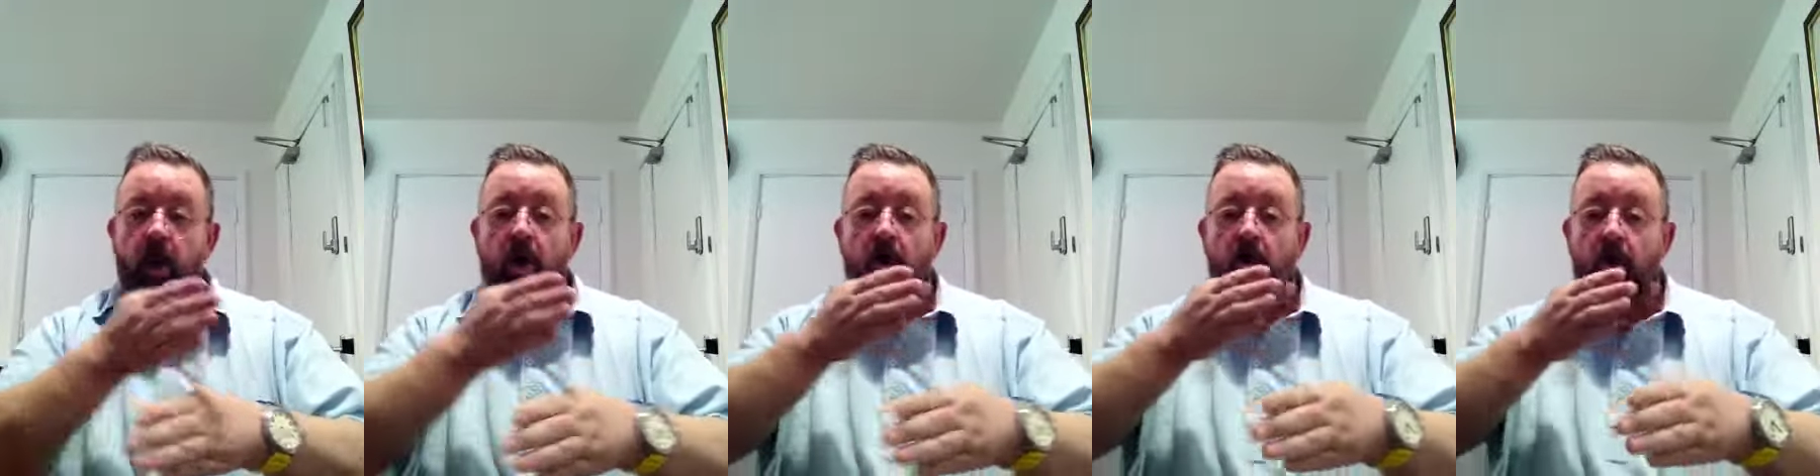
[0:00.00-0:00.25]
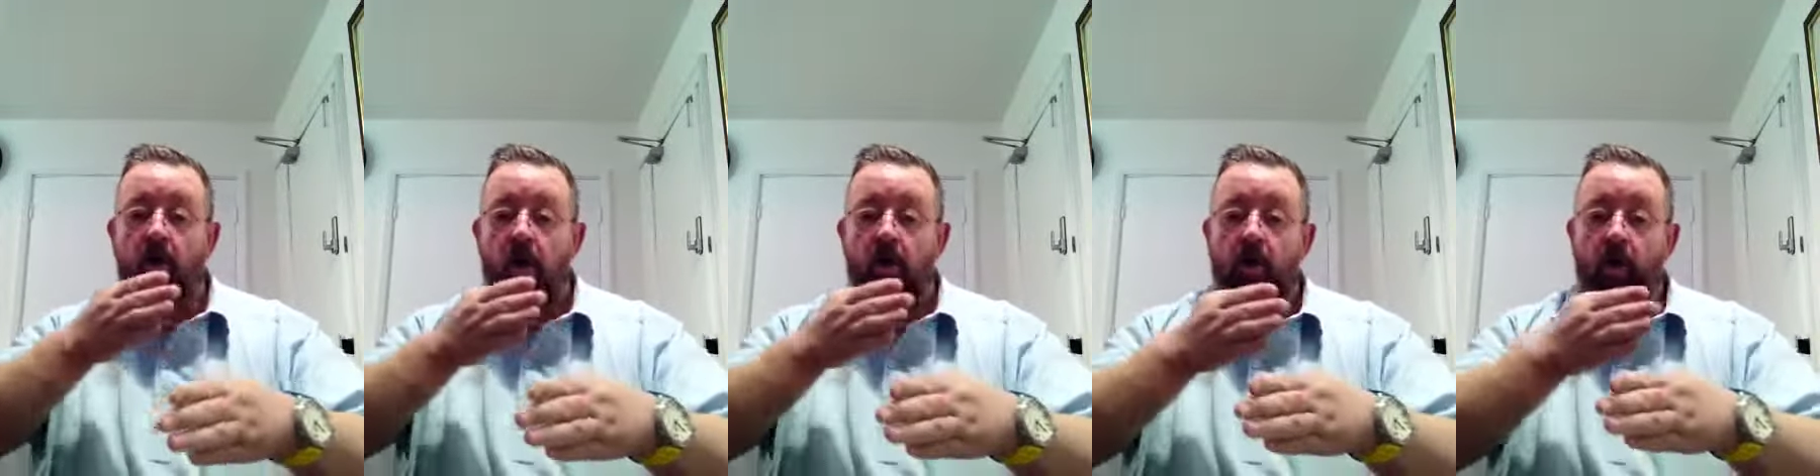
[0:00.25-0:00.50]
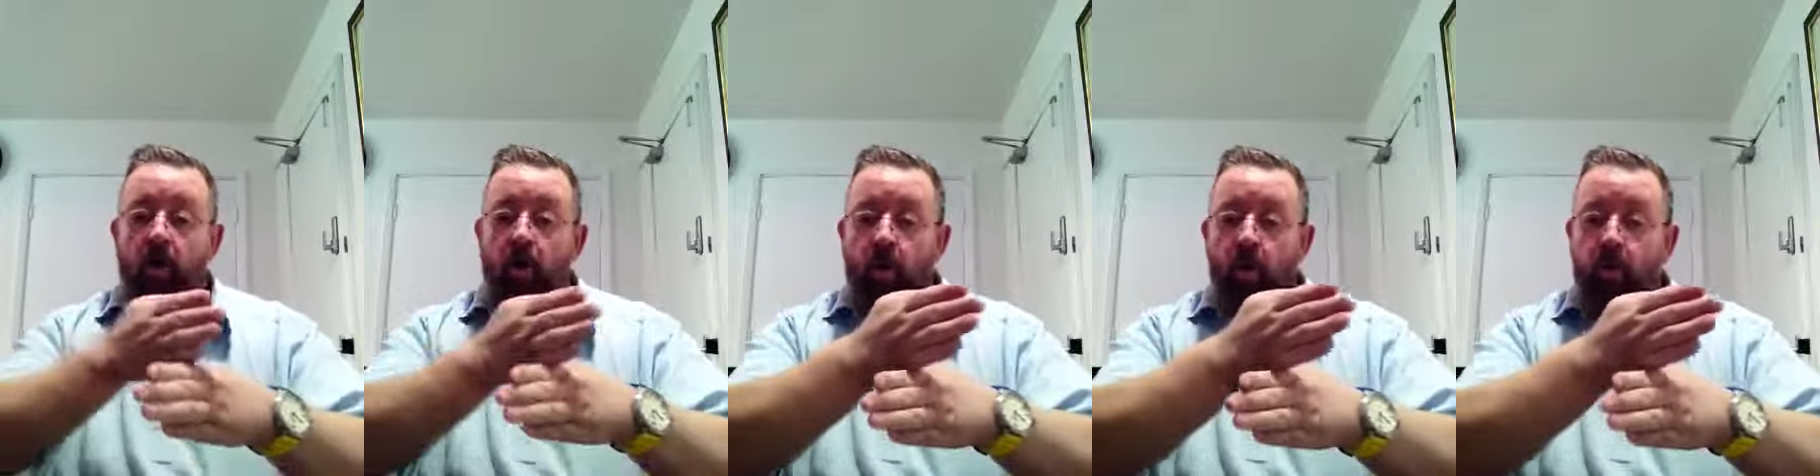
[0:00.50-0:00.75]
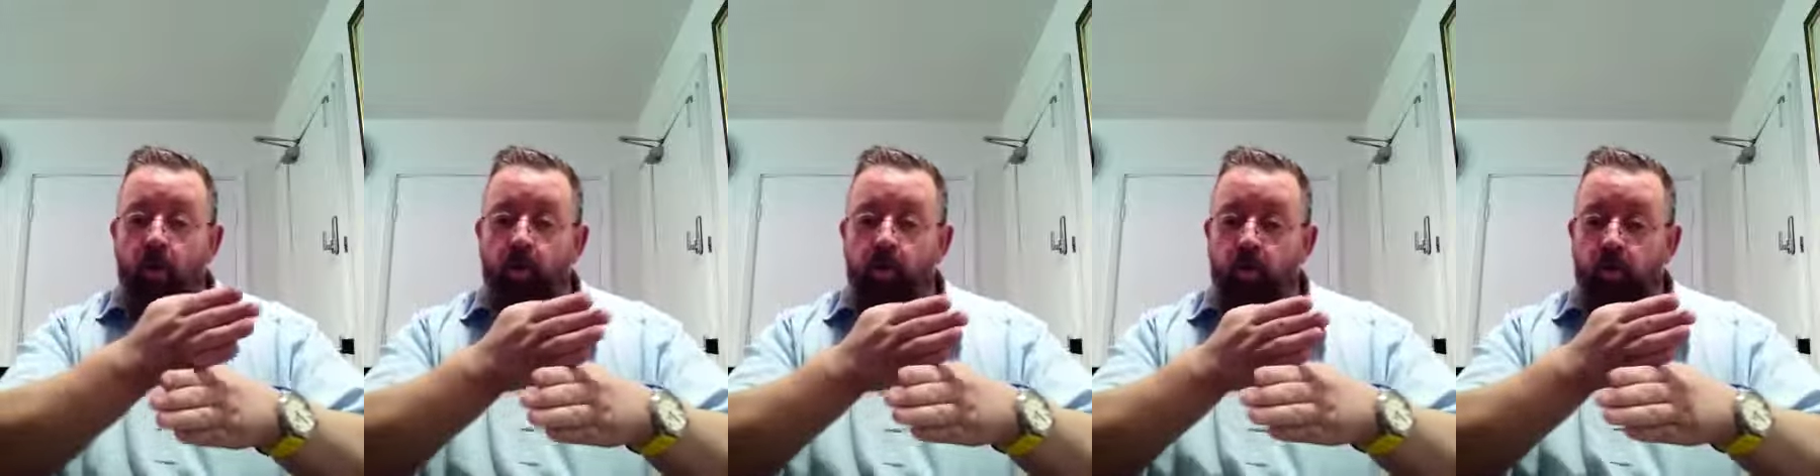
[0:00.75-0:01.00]
or
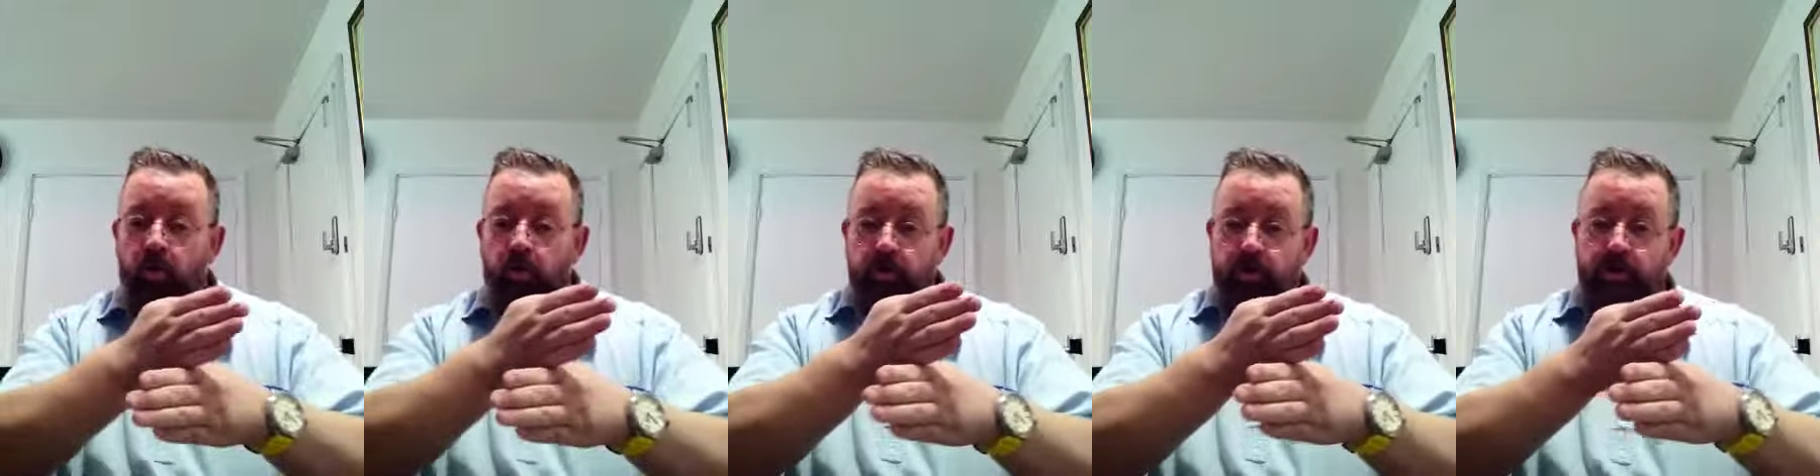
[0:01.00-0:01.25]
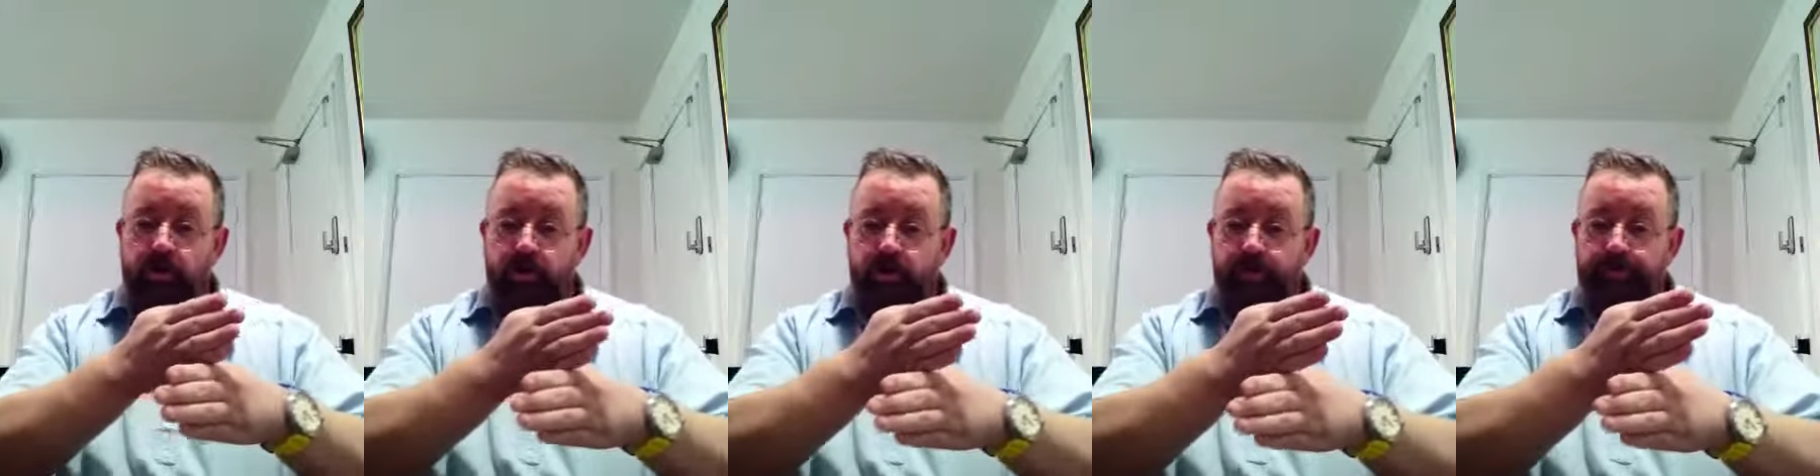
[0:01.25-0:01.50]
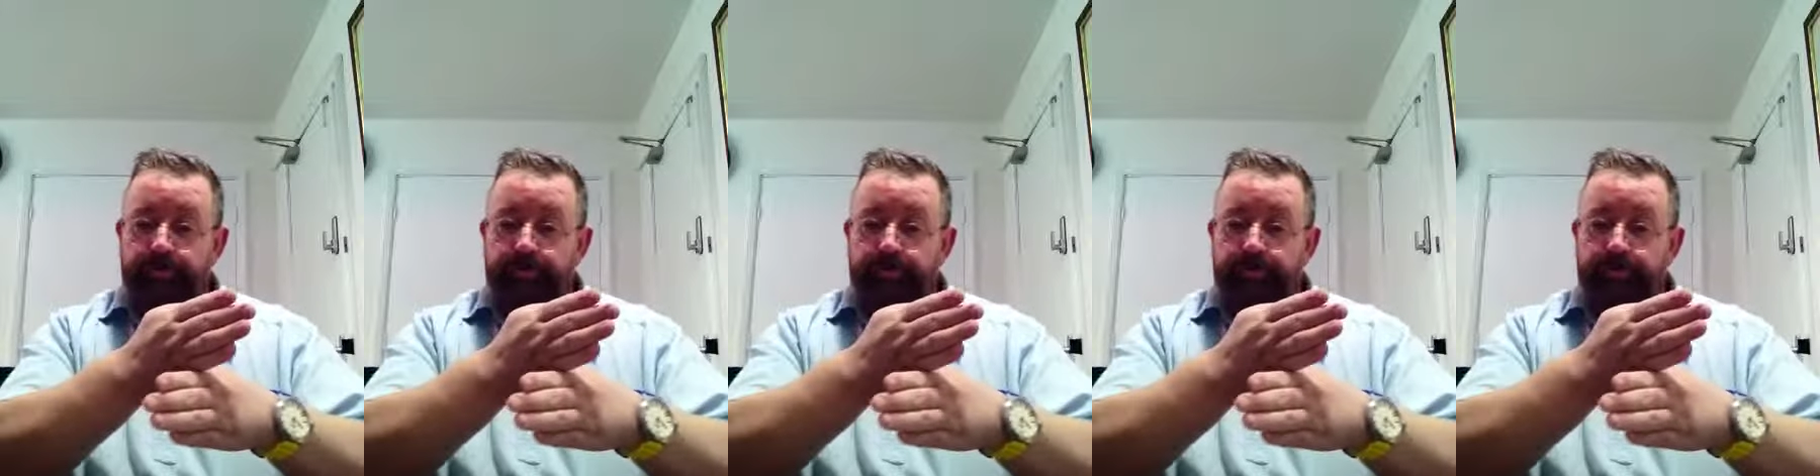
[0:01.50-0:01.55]
wood.